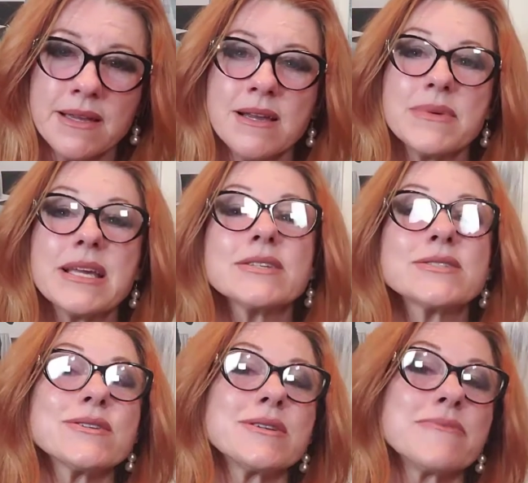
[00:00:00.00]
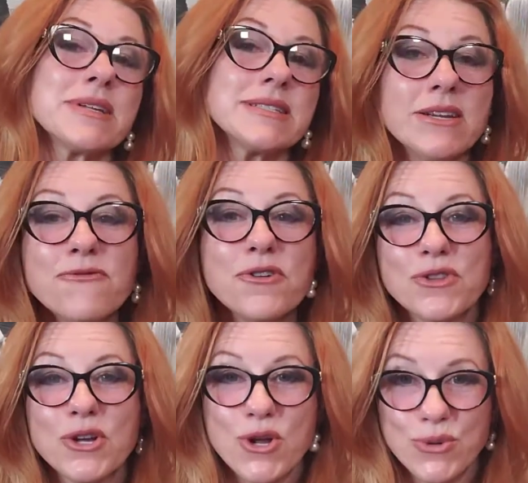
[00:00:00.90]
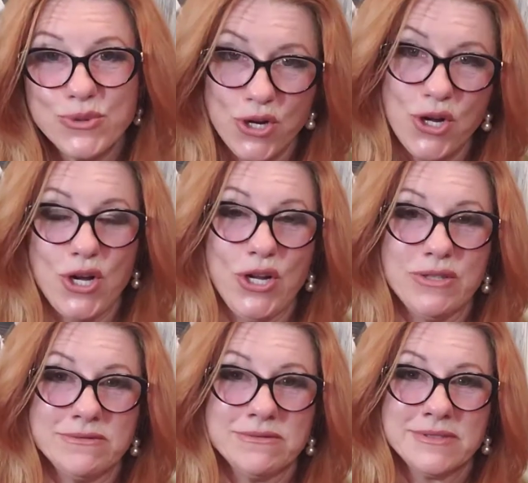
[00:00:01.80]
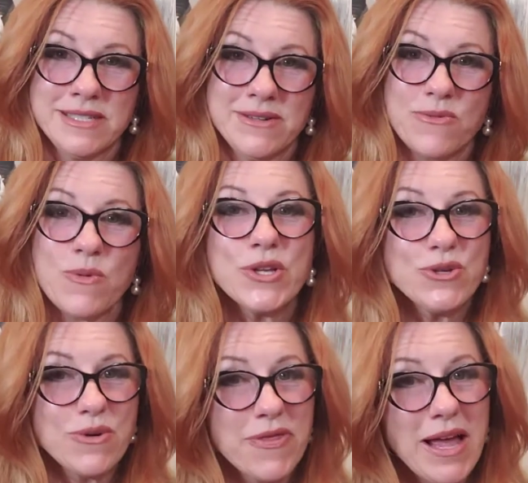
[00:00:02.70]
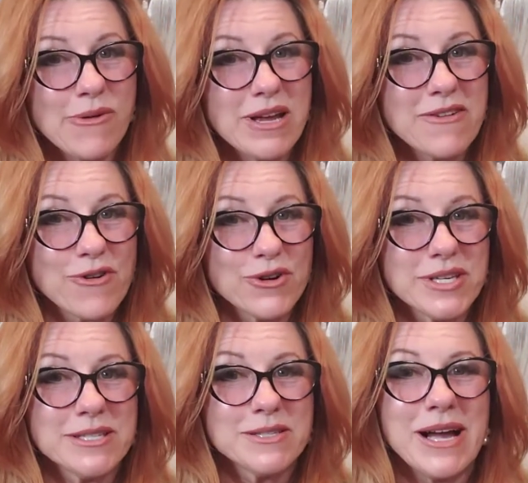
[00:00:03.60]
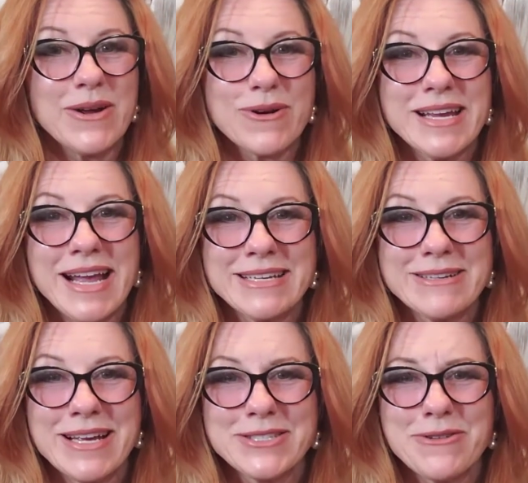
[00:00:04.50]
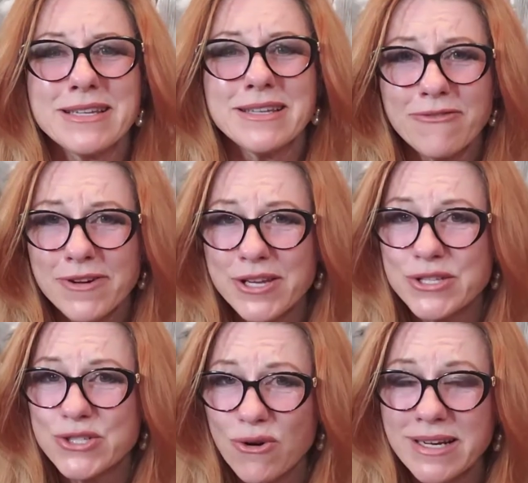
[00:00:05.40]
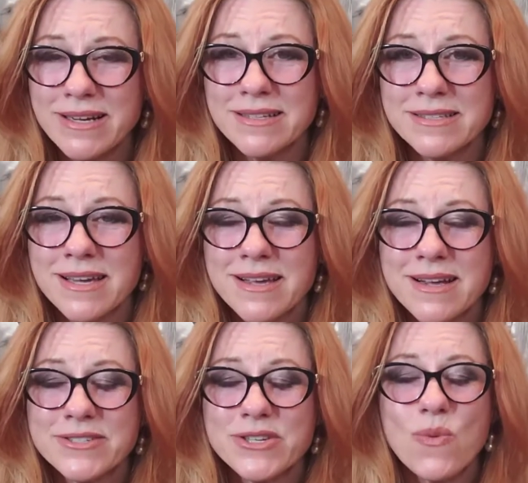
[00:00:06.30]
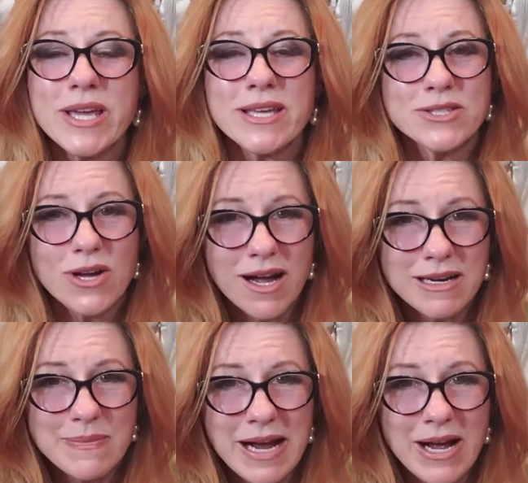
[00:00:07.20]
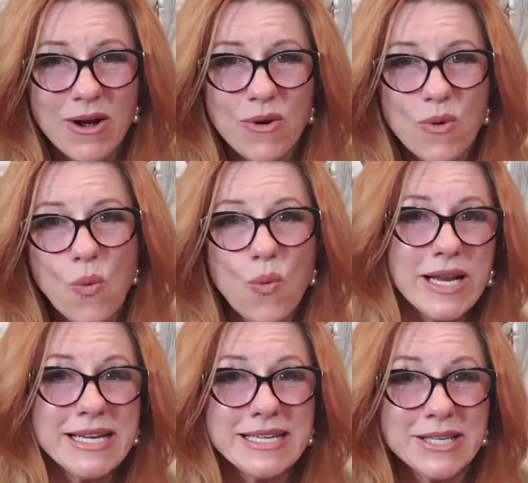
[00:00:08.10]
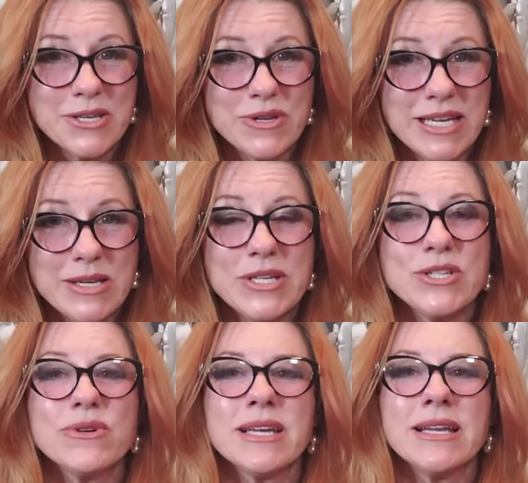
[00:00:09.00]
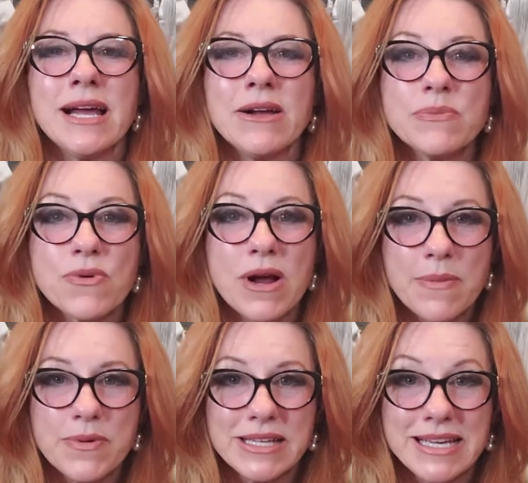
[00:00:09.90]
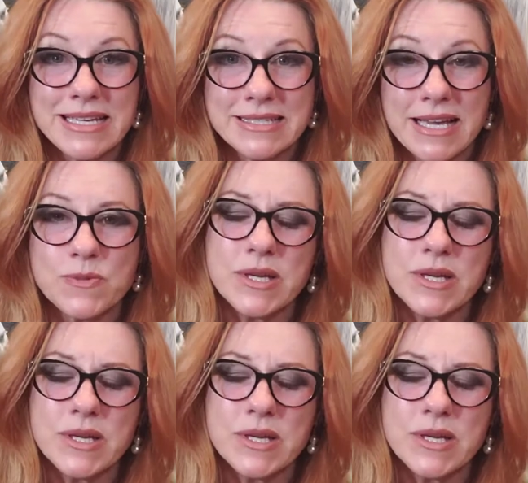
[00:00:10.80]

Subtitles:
Because there's something different that goes on when we do it that way versus my organic way. So I'd love for you to join us so we can talk about what it is that you need to be doing and how to properly assess.